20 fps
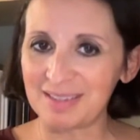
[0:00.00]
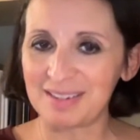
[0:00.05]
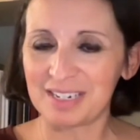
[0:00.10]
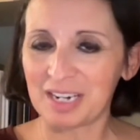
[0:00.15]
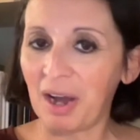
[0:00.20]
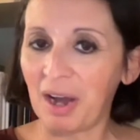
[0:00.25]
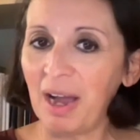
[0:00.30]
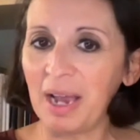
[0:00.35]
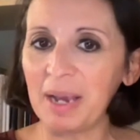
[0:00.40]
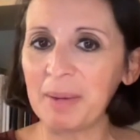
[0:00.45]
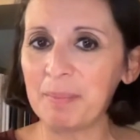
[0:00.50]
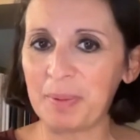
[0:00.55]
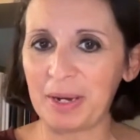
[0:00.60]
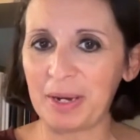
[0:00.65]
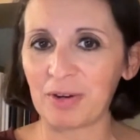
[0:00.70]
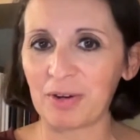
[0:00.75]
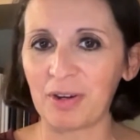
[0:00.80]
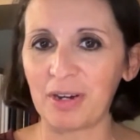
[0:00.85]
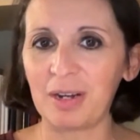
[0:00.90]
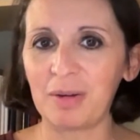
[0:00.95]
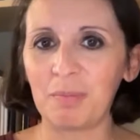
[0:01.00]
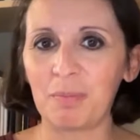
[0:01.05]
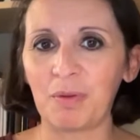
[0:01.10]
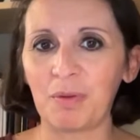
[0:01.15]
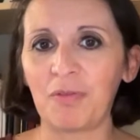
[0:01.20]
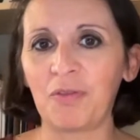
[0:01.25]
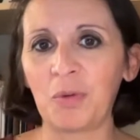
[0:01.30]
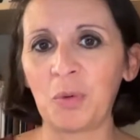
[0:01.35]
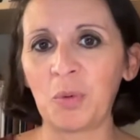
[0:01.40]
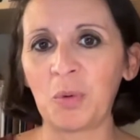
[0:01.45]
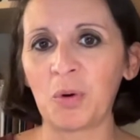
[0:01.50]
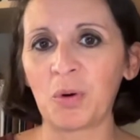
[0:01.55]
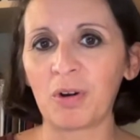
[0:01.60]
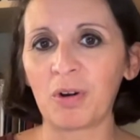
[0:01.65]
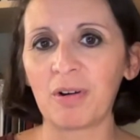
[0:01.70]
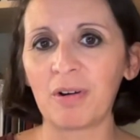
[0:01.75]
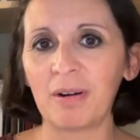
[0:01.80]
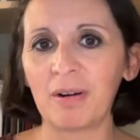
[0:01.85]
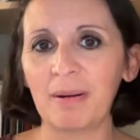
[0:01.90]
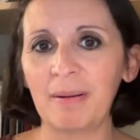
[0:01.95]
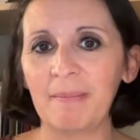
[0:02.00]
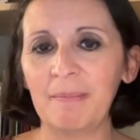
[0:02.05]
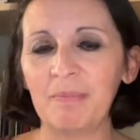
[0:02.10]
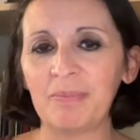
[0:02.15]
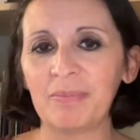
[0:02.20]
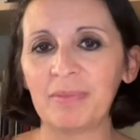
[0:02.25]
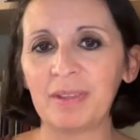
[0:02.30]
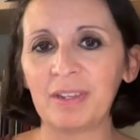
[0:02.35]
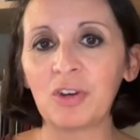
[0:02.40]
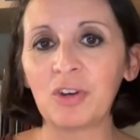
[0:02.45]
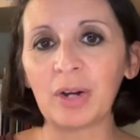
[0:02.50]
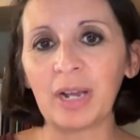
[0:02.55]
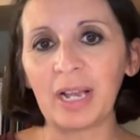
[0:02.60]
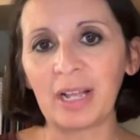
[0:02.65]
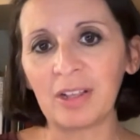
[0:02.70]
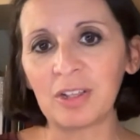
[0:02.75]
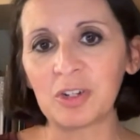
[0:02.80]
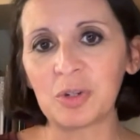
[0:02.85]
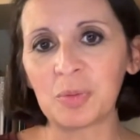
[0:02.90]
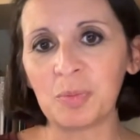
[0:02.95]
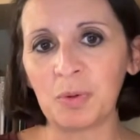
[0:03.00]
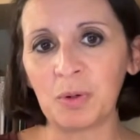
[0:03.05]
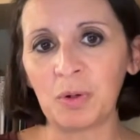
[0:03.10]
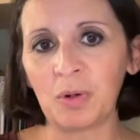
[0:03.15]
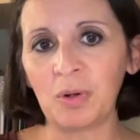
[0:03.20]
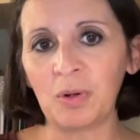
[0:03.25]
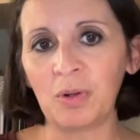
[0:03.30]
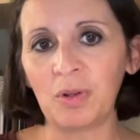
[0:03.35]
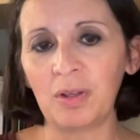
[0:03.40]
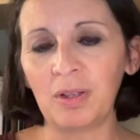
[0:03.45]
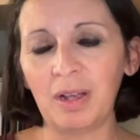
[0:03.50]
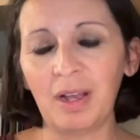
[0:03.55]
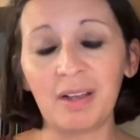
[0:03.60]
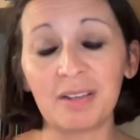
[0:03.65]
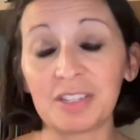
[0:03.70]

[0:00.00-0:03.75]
time period before you're eligible,